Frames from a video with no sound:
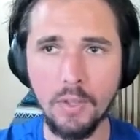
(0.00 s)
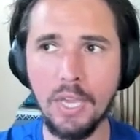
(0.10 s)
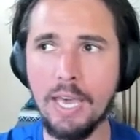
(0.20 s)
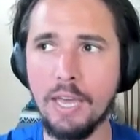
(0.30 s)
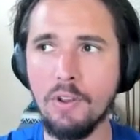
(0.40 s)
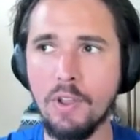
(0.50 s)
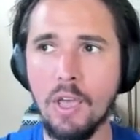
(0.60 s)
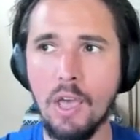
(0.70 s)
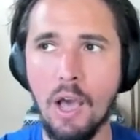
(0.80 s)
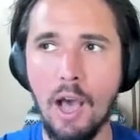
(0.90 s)
And
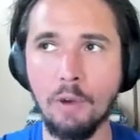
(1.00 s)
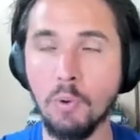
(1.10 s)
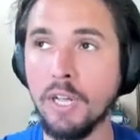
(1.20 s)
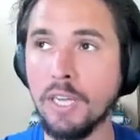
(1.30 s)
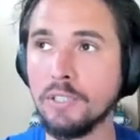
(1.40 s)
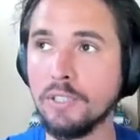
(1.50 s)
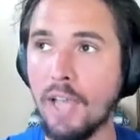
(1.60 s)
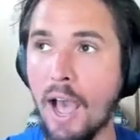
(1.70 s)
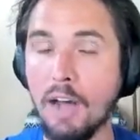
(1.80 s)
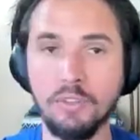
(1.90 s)
I realized
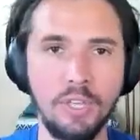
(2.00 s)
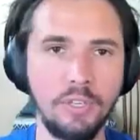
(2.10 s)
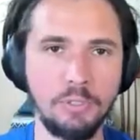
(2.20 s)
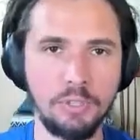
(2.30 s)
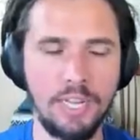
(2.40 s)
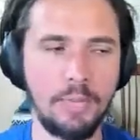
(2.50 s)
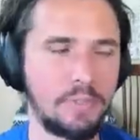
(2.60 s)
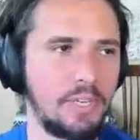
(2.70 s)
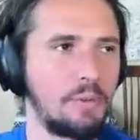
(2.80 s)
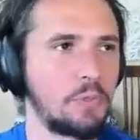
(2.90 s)
how little
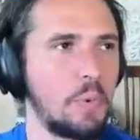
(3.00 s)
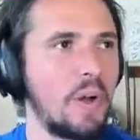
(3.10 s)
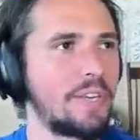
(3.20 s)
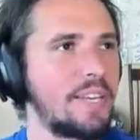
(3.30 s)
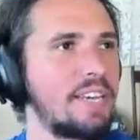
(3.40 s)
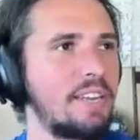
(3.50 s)
steps I was walking.